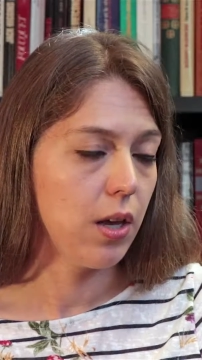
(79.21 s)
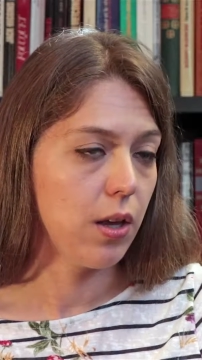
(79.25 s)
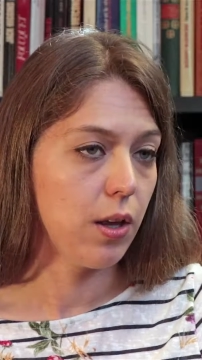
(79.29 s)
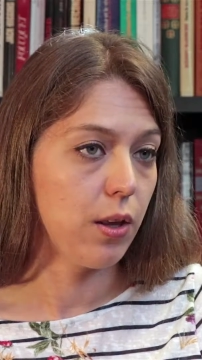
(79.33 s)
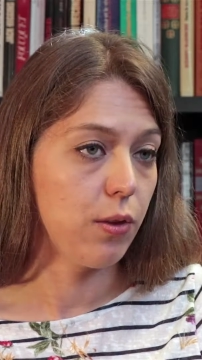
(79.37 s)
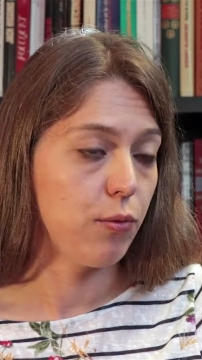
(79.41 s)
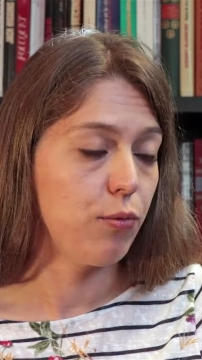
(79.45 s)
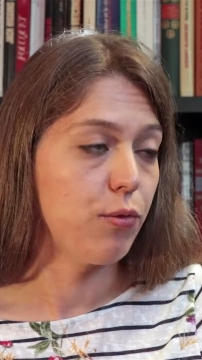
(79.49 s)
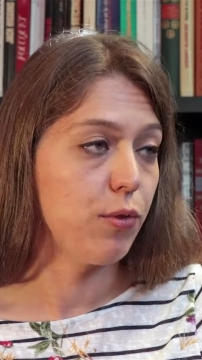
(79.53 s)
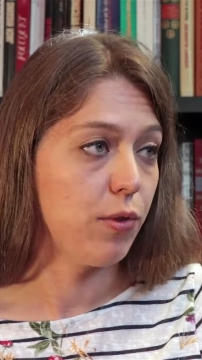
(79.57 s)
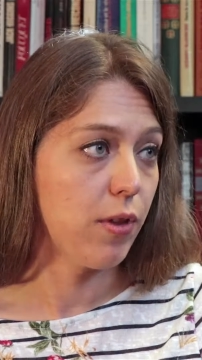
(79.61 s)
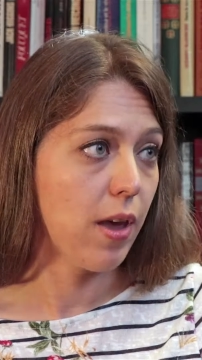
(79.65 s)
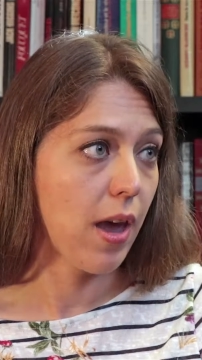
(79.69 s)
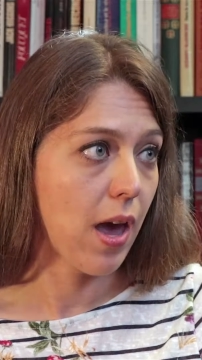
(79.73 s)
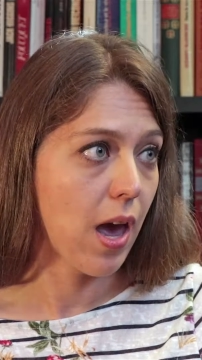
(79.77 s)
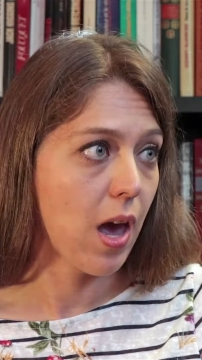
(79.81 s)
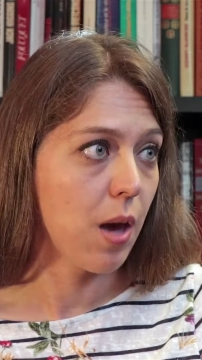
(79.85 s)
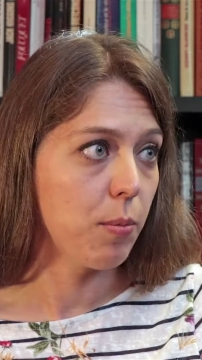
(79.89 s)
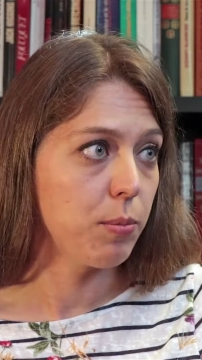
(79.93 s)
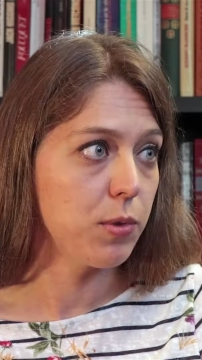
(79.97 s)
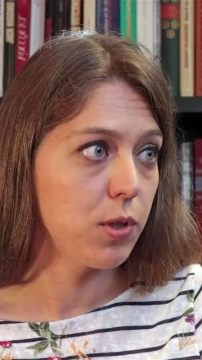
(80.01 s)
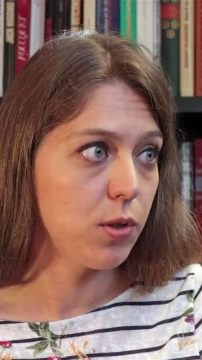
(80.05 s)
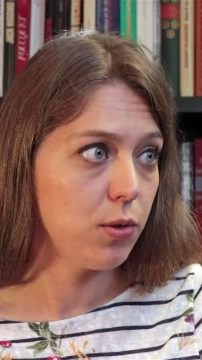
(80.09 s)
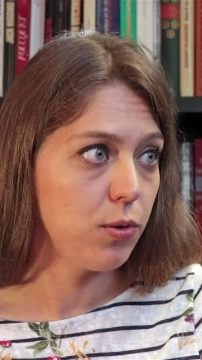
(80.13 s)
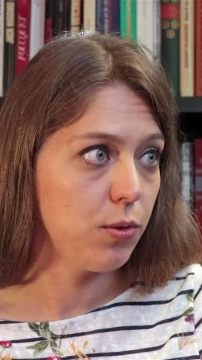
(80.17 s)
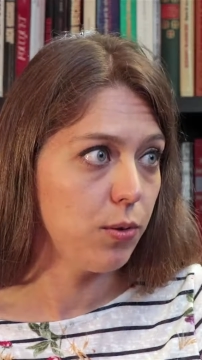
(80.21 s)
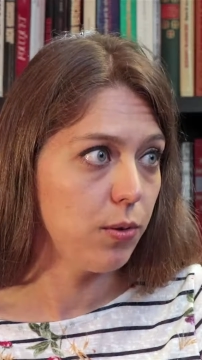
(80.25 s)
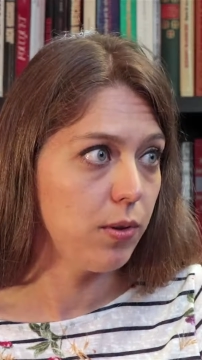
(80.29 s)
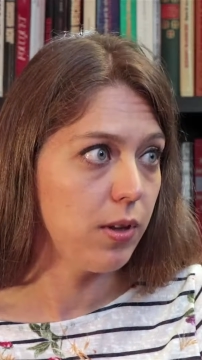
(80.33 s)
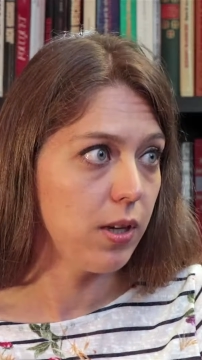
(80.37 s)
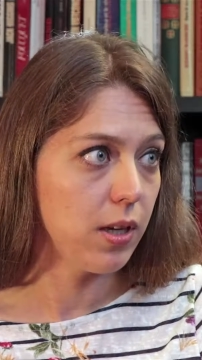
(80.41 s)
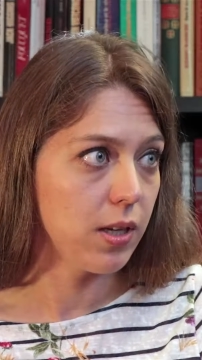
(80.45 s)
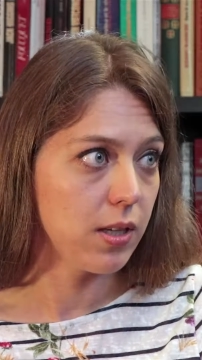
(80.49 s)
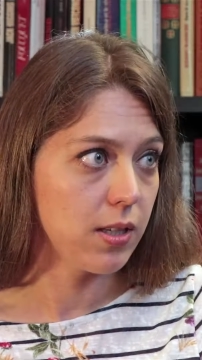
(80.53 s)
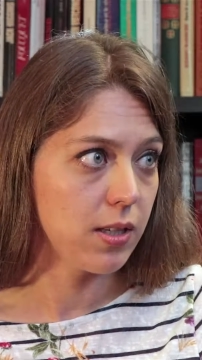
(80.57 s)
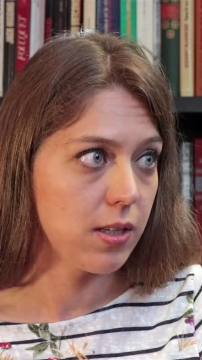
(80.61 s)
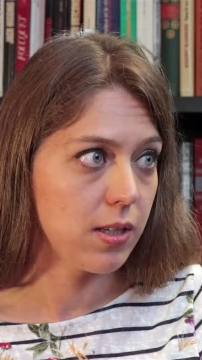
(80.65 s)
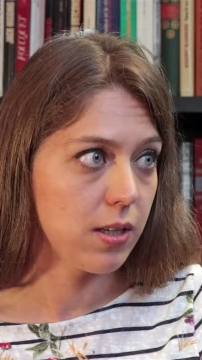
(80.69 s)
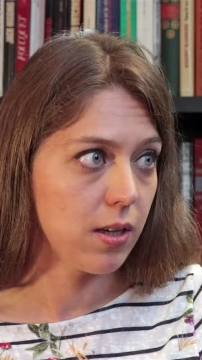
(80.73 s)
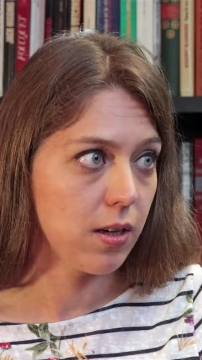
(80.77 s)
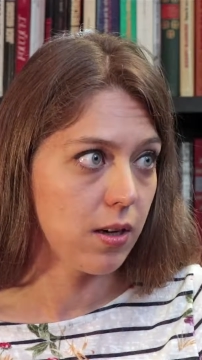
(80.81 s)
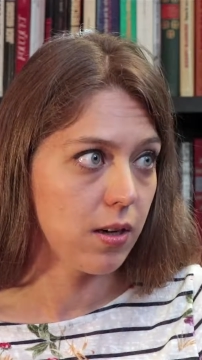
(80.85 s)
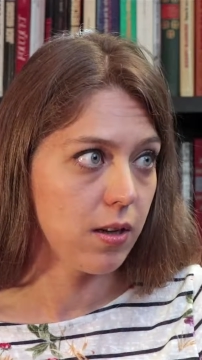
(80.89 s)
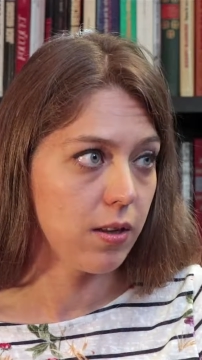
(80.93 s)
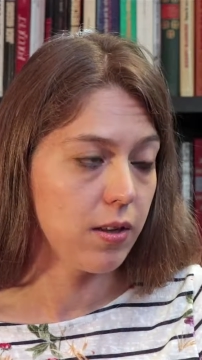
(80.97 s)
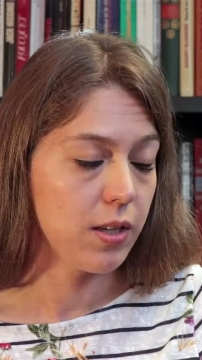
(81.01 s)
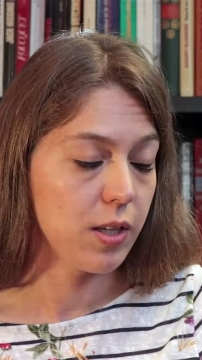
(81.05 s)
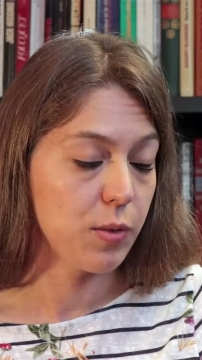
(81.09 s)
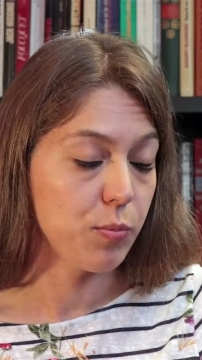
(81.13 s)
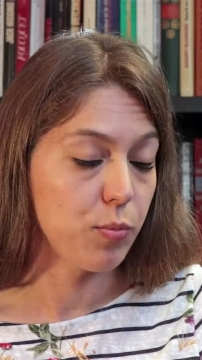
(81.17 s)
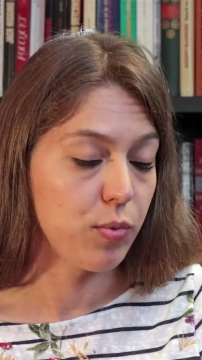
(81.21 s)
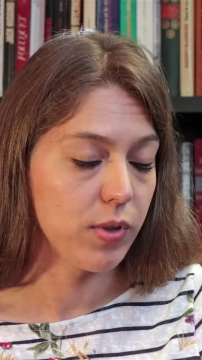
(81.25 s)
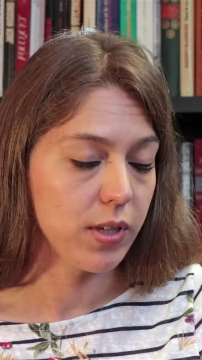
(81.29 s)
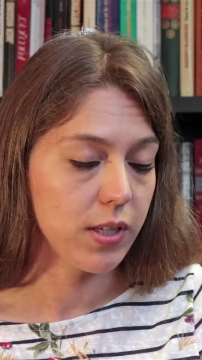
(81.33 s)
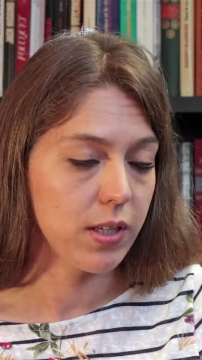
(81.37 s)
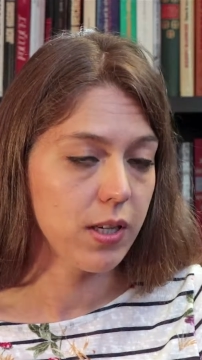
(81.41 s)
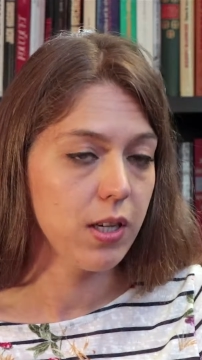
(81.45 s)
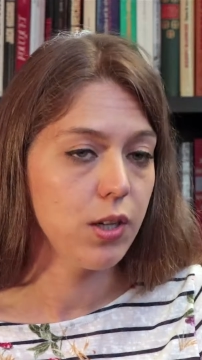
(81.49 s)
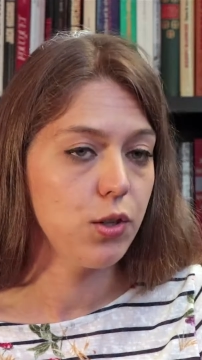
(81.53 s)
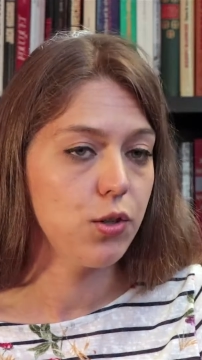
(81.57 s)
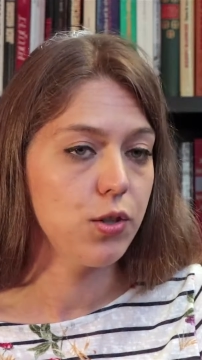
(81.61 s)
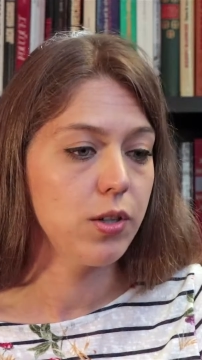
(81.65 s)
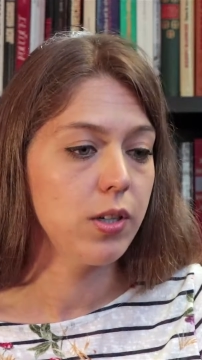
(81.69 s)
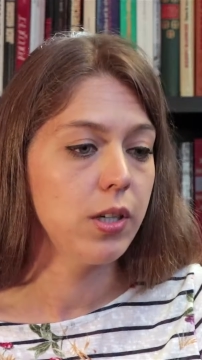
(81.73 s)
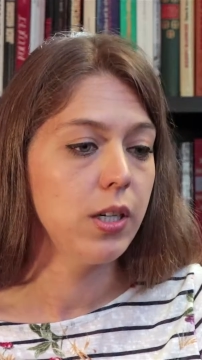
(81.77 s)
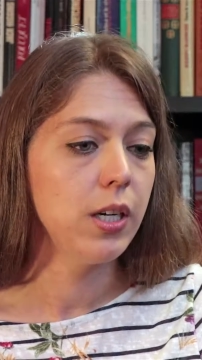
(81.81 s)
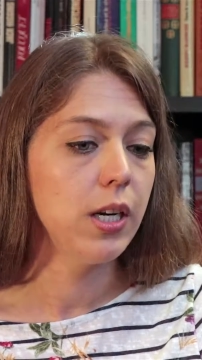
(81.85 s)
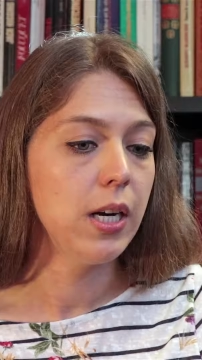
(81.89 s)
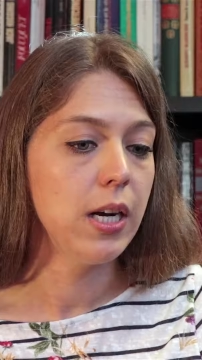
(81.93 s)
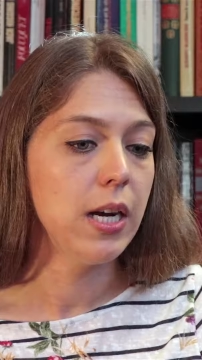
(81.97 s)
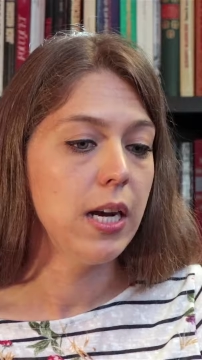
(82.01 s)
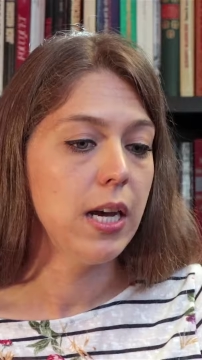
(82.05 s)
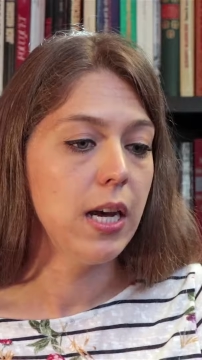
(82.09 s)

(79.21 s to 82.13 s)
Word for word: uh, through the app to do this uh, this procedure.